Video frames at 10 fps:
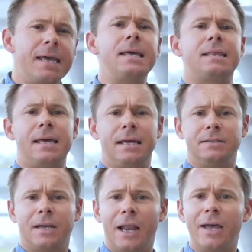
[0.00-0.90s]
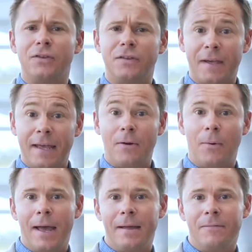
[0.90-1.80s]
key things I'd like you to take
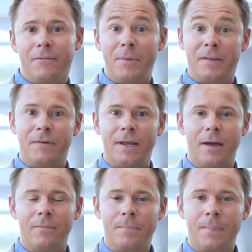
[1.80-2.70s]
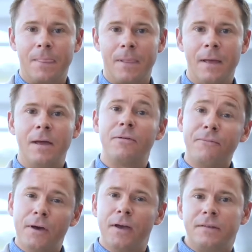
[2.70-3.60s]
away from this video. The
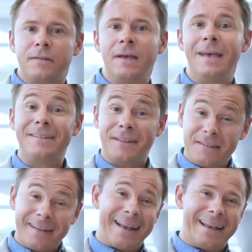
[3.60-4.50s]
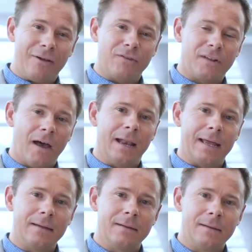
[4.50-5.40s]
first is the standout
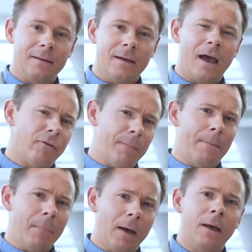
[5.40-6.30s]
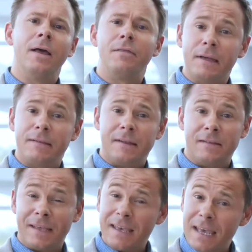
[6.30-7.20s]
styling. And remember, this
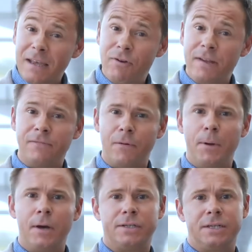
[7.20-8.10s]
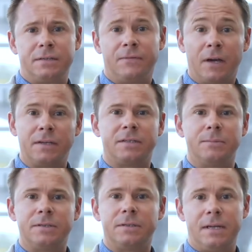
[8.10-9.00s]
is the key reason for purchase for
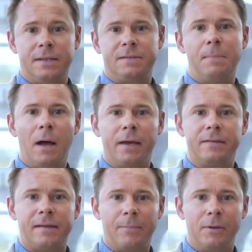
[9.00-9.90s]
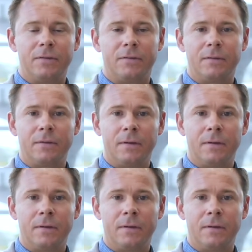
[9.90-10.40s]
customers in this market segment.